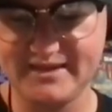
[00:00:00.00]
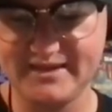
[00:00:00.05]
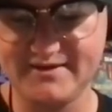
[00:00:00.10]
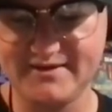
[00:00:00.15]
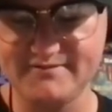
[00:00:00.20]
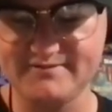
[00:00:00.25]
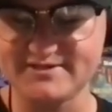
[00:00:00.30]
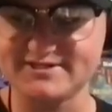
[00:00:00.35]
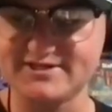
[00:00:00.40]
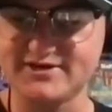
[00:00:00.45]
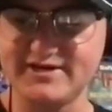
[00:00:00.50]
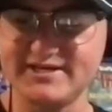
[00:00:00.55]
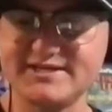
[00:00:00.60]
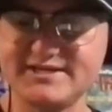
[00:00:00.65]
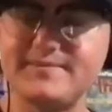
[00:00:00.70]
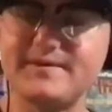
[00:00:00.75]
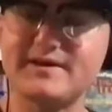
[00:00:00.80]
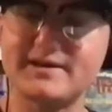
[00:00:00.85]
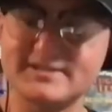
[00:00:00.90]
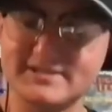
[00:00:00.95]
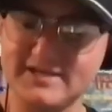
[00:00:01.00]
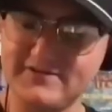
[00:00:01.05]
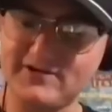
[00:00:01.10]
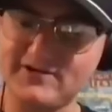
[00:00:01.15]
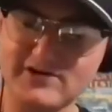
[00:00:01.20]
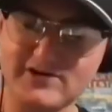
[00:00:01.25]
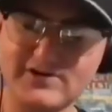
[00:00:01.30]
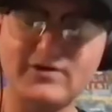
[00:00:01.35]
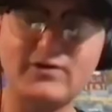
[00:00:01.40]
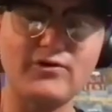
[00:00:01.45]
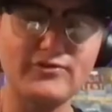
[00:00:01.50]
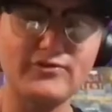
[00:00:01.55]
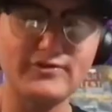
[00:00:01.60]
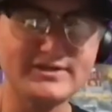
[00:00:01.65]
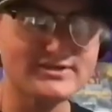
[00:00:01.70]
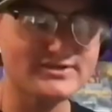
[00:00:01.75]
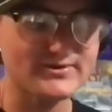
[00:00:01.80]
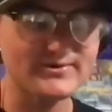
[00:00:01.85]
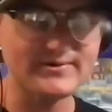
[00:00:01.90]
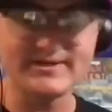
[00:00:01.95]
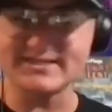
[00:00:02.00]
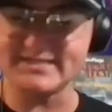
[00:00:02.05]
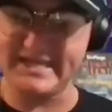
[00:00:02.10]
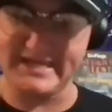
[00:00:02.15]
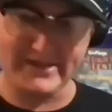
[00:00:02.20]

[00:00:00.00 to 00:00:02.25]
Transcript: it was crazy because I've heard all these stories